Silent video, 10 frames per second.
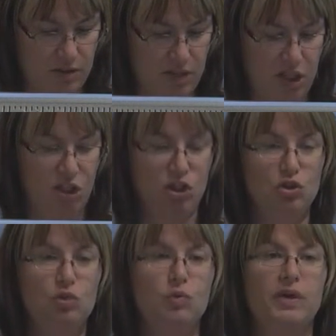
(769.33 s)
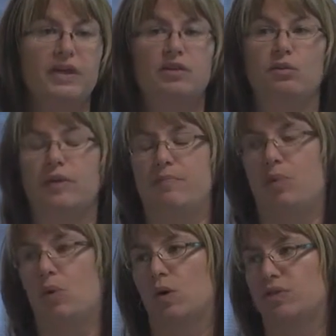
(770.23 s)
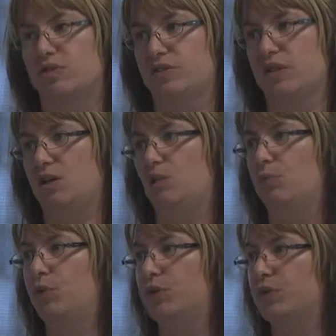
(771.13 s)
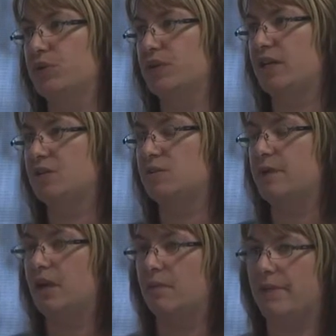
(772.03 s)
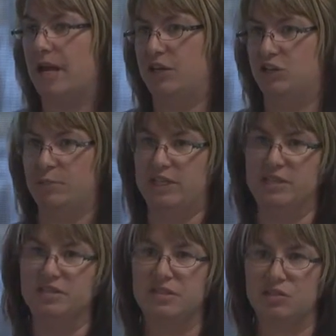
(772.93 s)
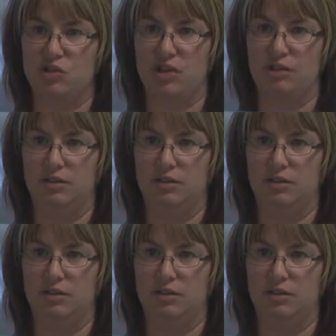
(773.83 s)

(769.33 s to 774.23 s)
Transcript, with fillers: Can you read the reports that you're producing to make a management decision?